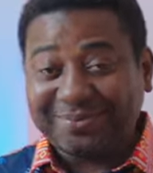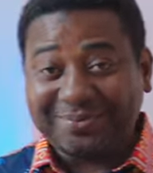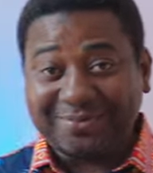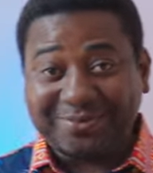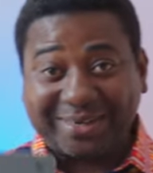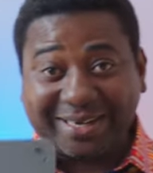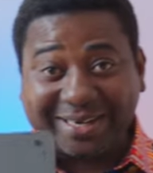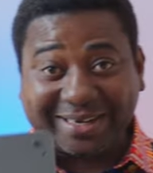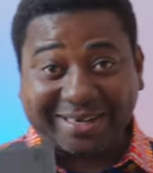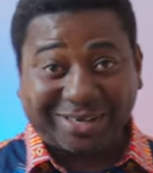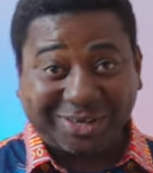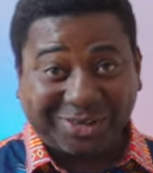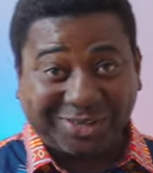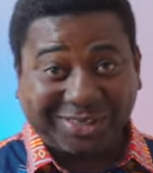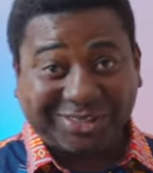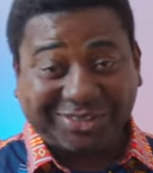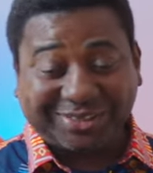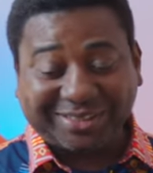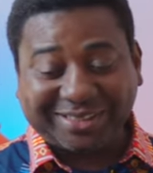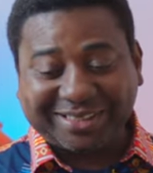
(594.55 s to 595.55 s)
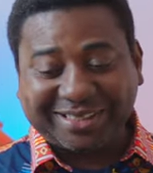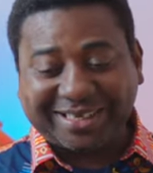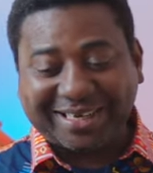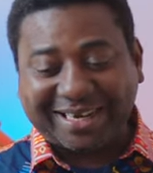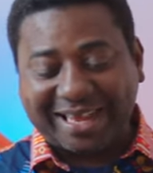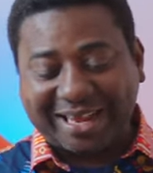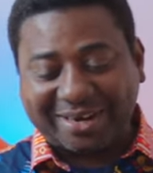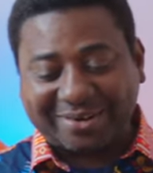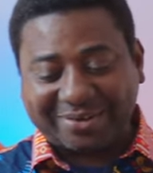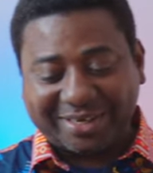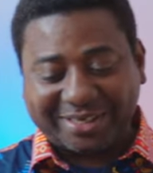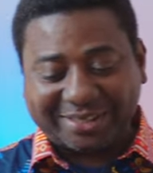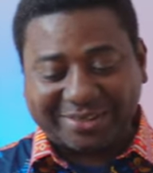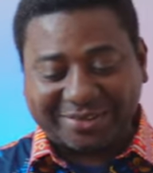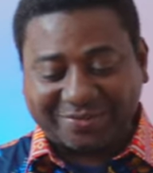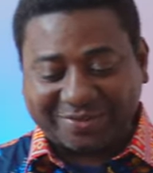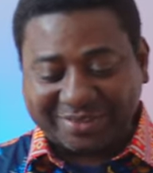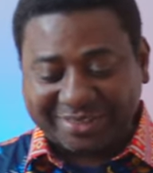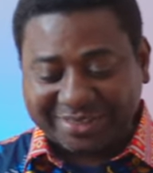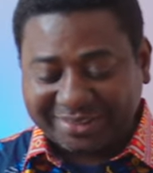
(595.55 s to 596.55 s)
We are going to need a calculator
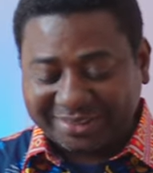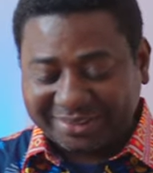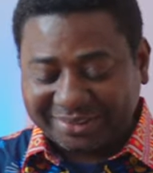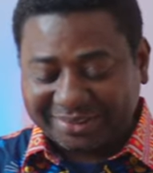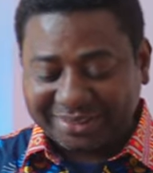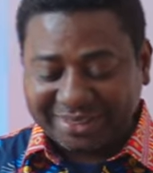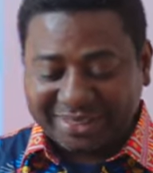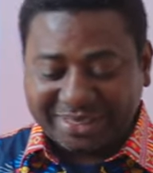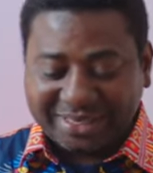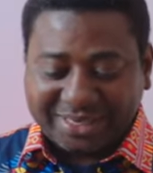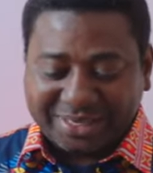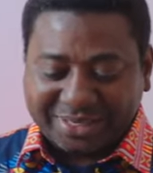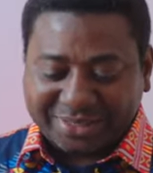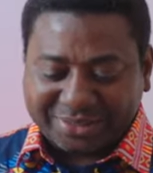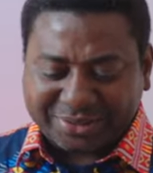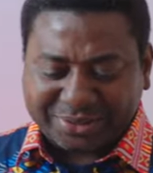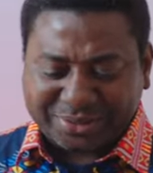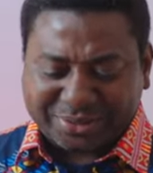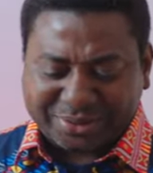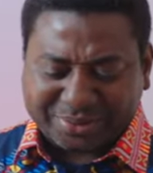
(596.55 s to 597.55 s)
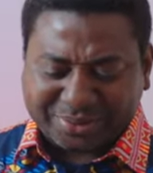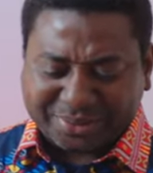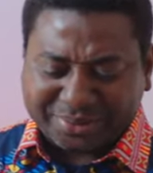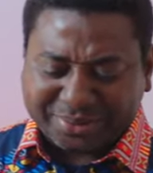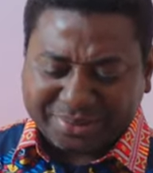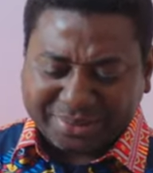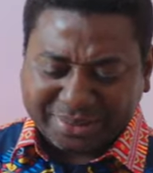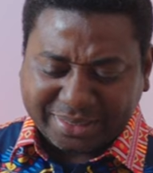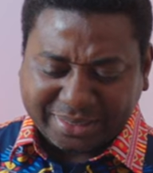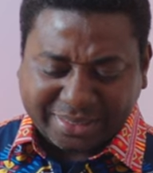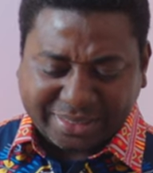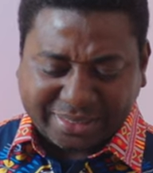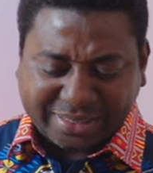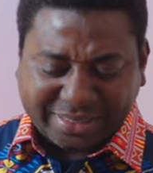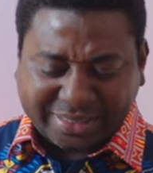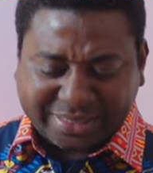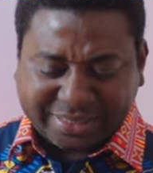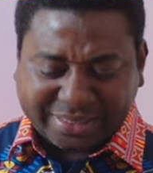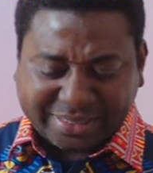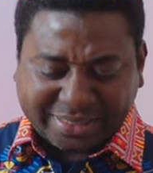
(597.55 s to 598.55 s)
for this. So
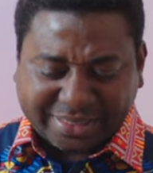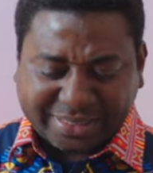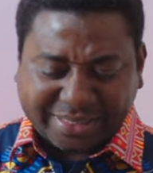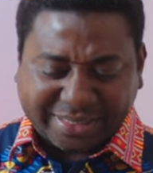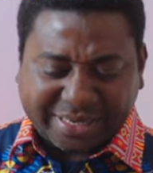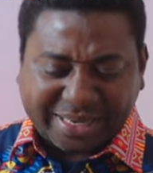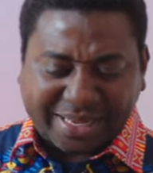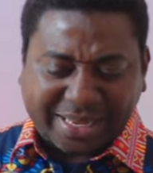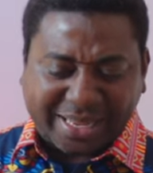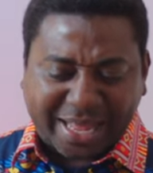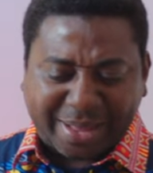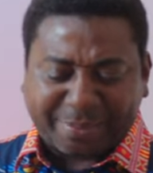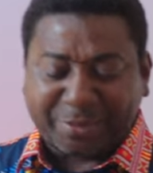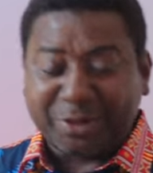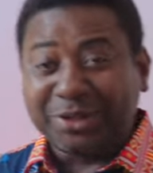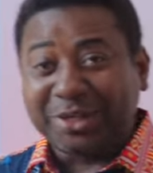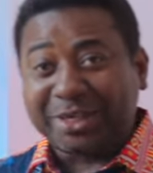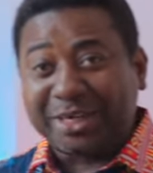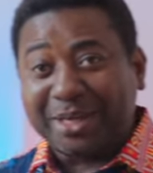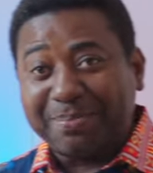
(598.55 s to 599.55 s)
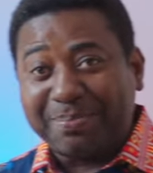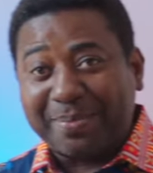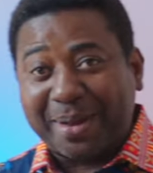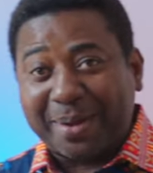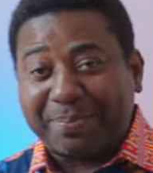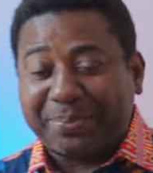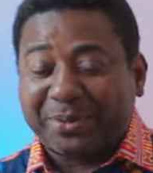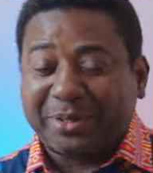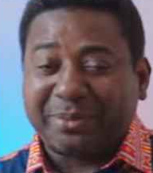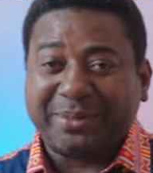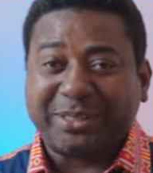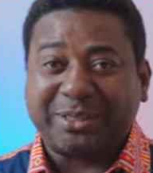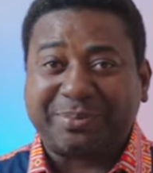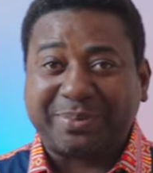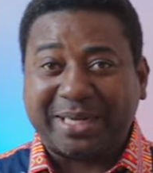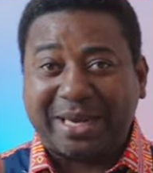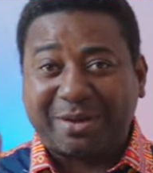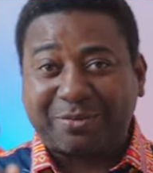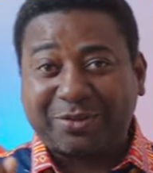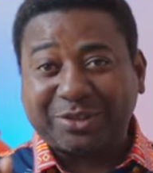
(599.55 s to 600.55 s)
I'm going to keep my promise,
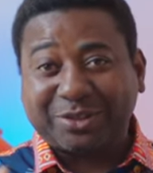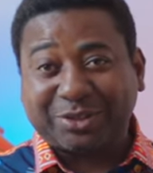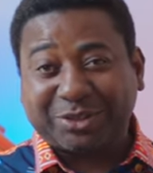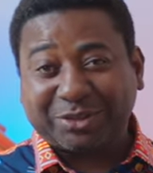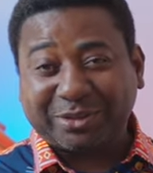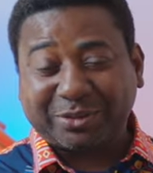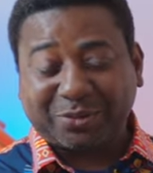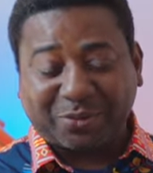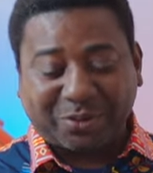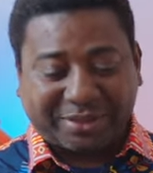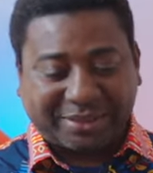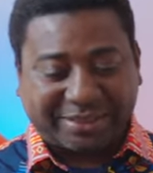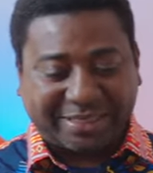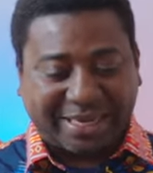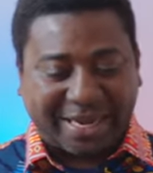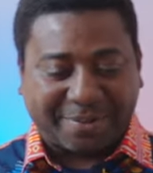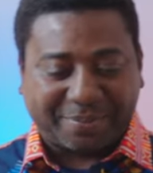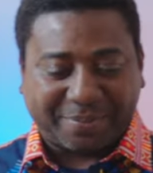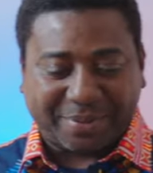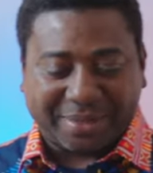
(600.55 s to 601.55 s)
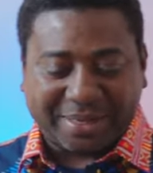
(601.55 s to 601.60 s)
but I want to do it one time.